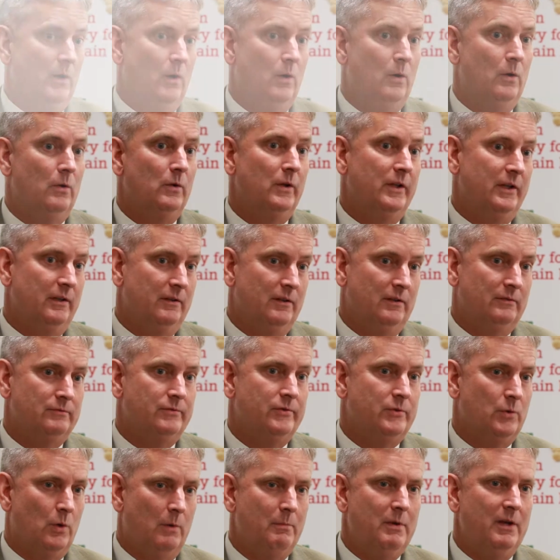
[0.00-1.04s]
role in the
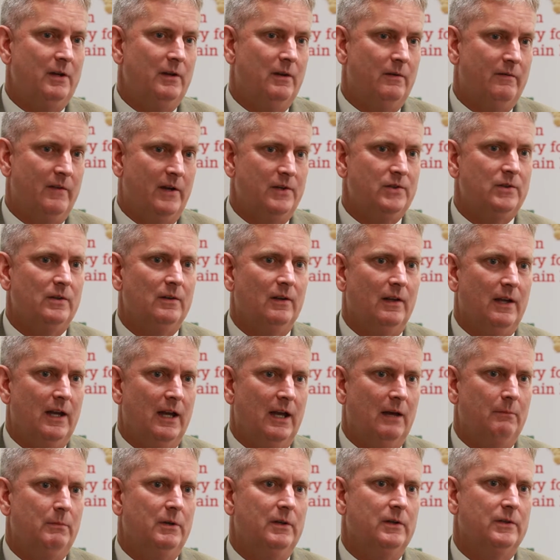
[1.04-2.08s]
Soybean Innovation
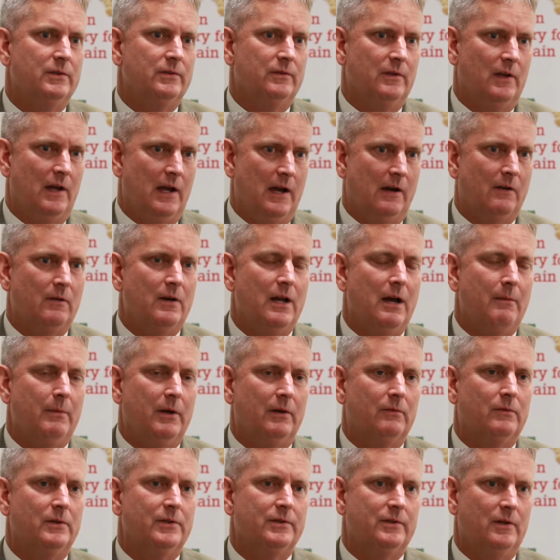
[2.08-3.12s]
Lab is the
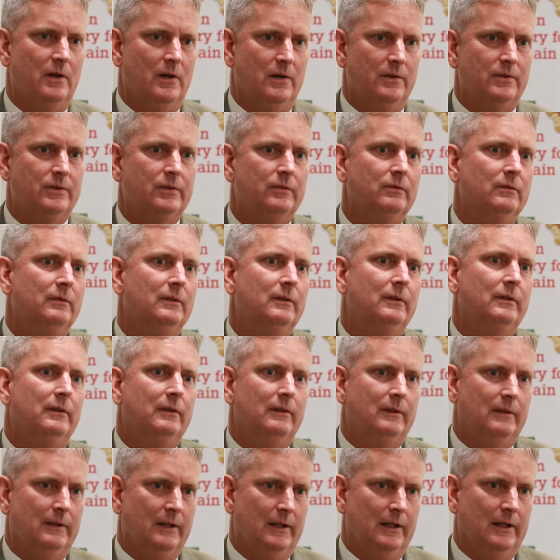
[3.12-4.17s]
agronomic research
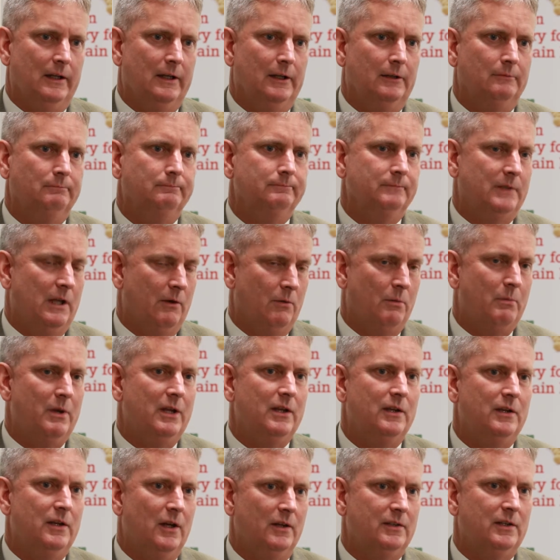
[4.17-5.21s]
uh, that will
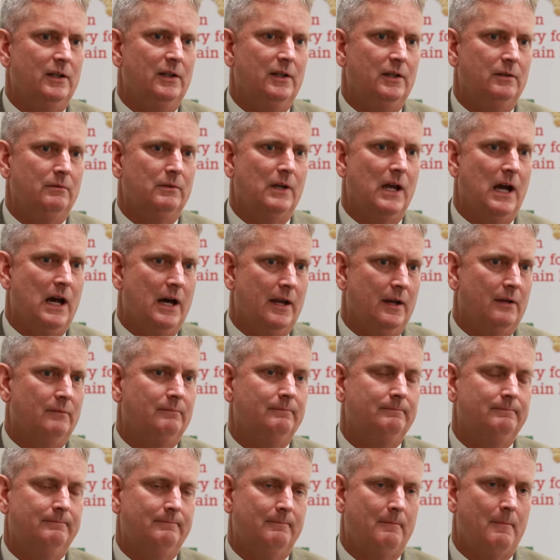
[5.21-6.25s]
be conducted in
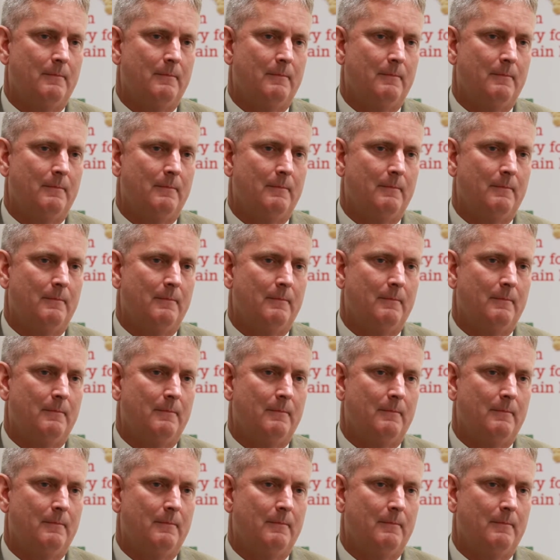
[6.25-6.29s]
Ghana.